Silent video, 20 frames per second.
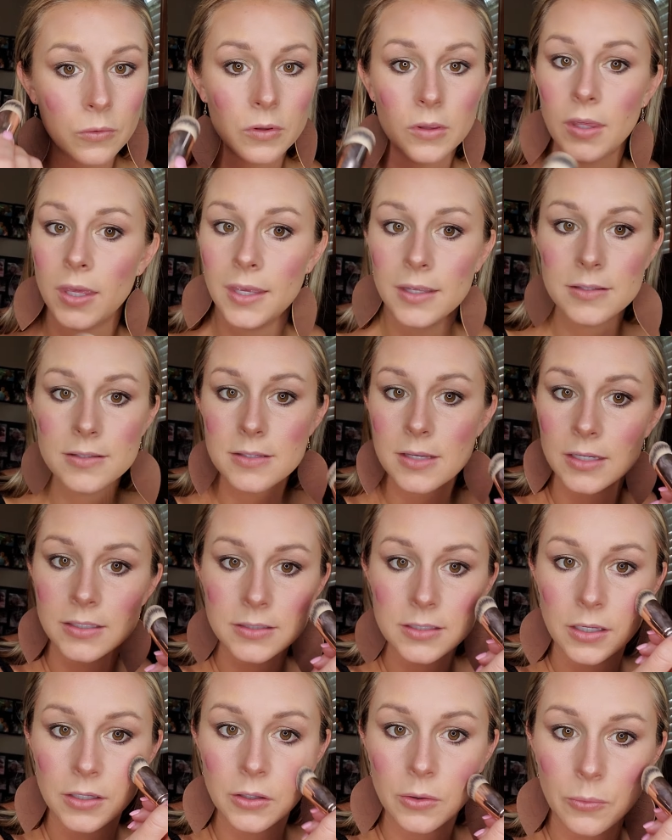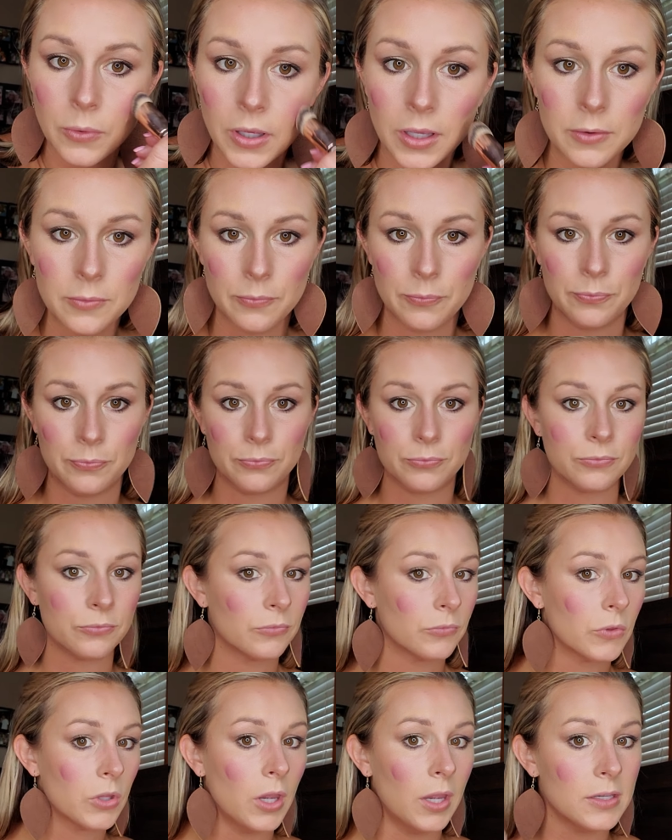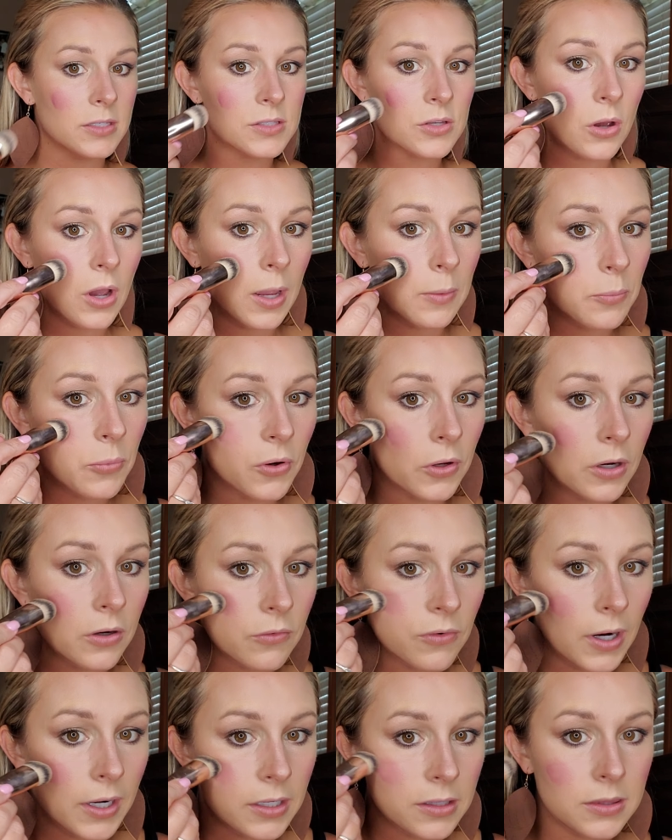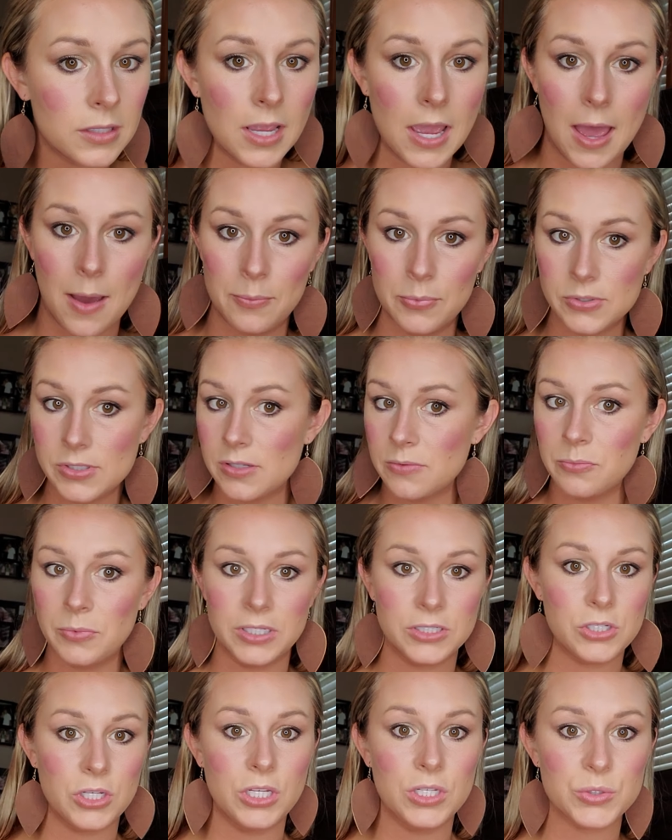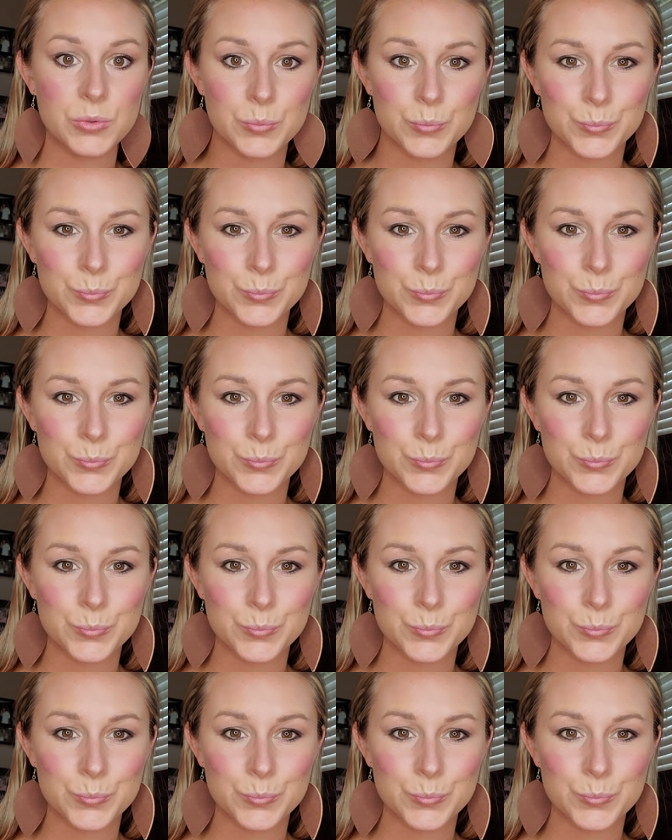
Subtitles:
Kids, I tell you what. Okay, so I put it right at the apples of my cheeks.